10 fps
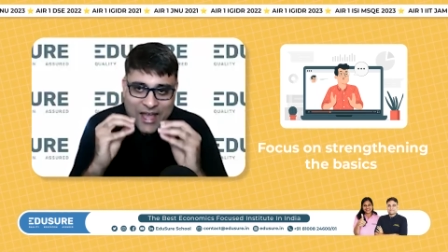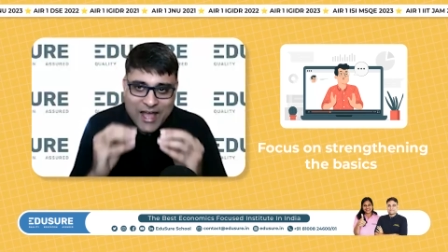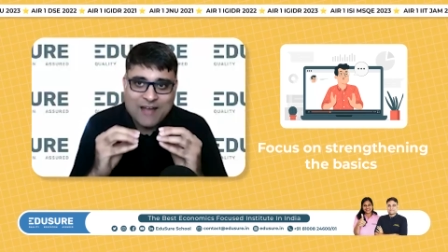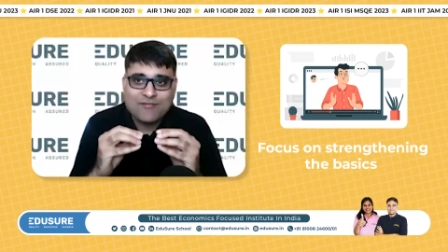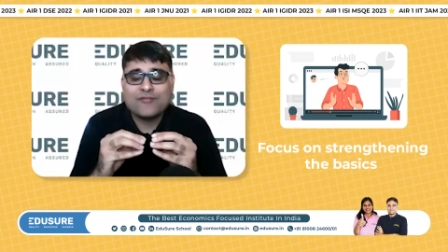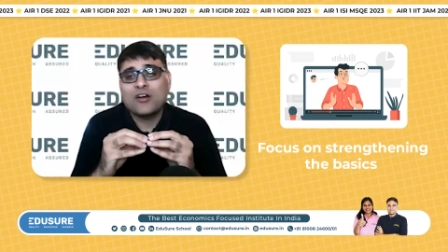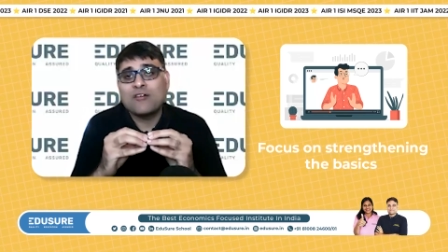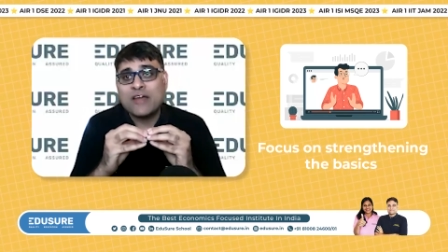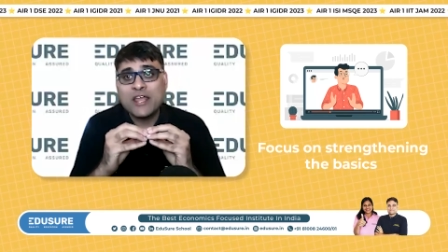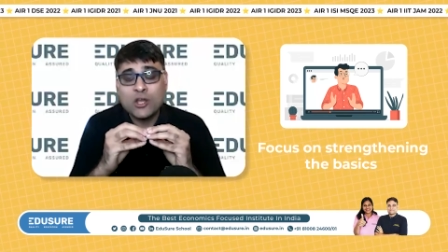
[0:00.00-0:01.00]
have a
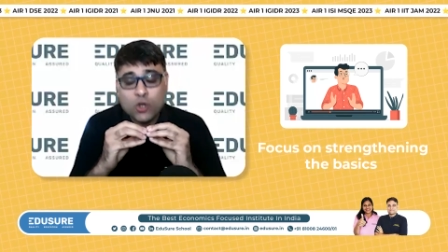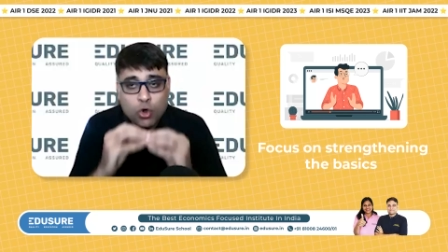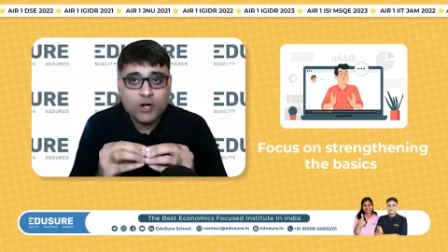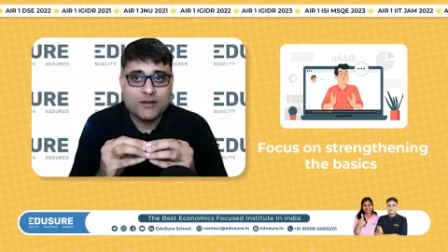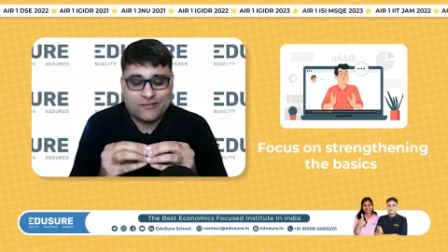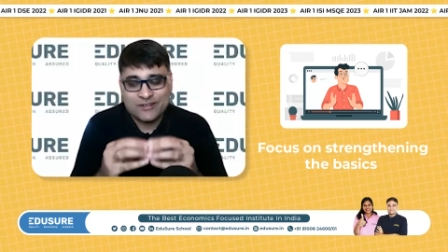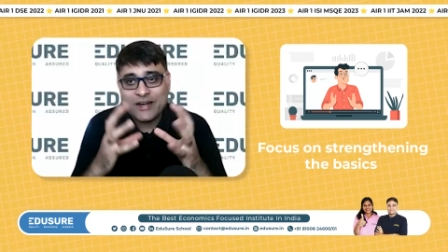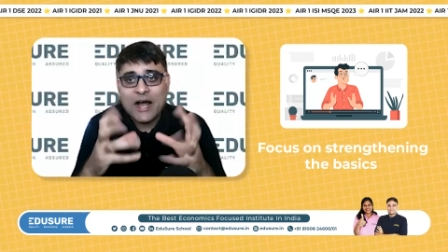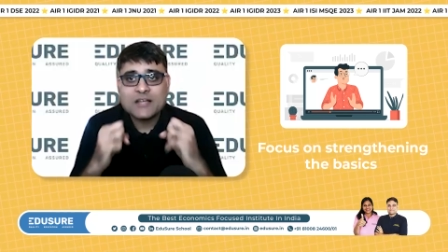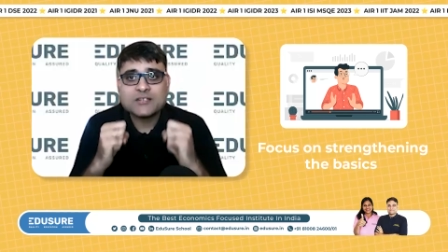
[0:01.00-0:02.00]
very good
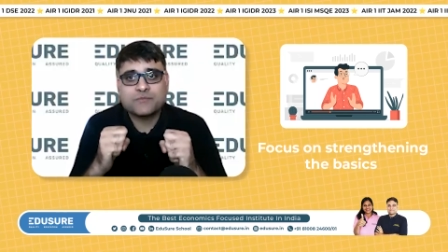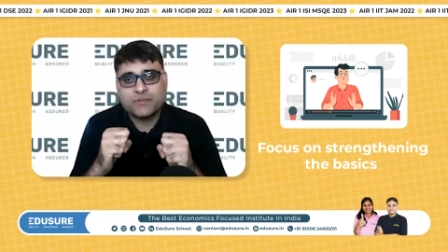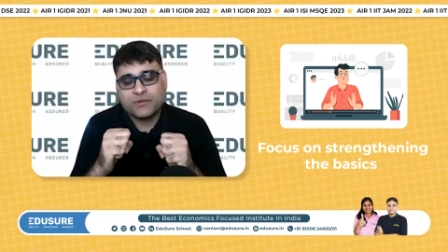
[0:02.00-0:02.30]
grasp